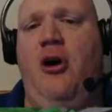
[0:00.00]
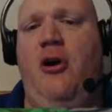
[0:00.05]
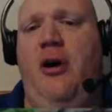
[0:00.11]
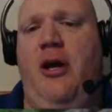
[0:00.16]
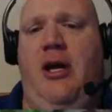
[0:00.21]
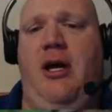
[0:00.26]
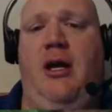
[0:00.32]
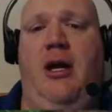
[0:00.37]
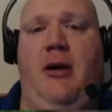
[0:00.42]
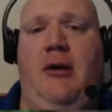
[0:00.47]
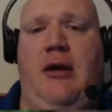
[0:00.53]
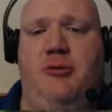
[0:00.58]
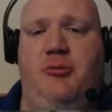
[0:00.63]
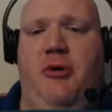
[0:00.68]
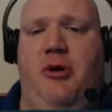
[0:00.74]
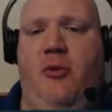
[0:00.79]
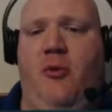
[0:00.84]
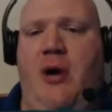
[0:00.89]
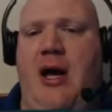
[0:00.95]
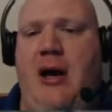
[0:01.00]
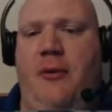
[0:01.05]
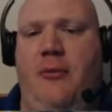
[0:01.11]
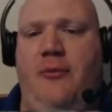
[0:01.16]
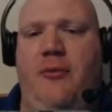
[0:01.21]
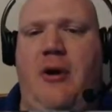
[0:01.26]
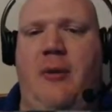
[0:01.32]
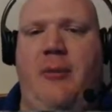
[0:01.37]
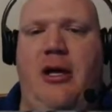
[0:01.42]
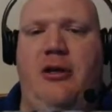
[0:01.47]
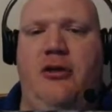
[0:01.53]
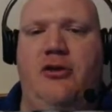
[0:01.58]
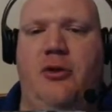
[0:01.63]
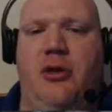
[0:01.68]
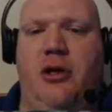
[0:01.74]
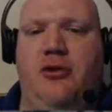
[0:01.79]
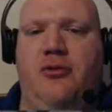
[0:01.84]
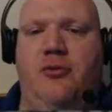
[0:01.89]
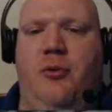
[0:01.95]
to go ahead, and that's part of why I made those
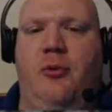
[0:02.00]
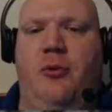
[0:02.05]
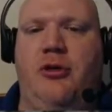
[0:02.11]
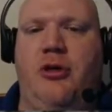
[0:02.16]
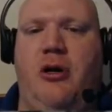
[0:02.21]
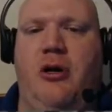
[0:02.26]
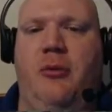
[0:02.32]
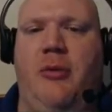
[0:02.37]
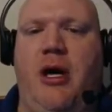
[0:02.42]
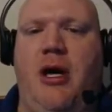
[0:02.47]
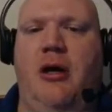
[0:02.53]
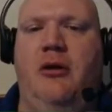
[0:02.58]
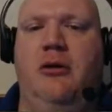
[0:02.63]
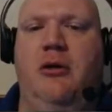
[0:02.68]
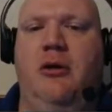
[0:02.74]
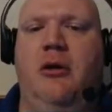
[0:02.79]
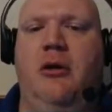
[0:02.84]
logos when we were talking about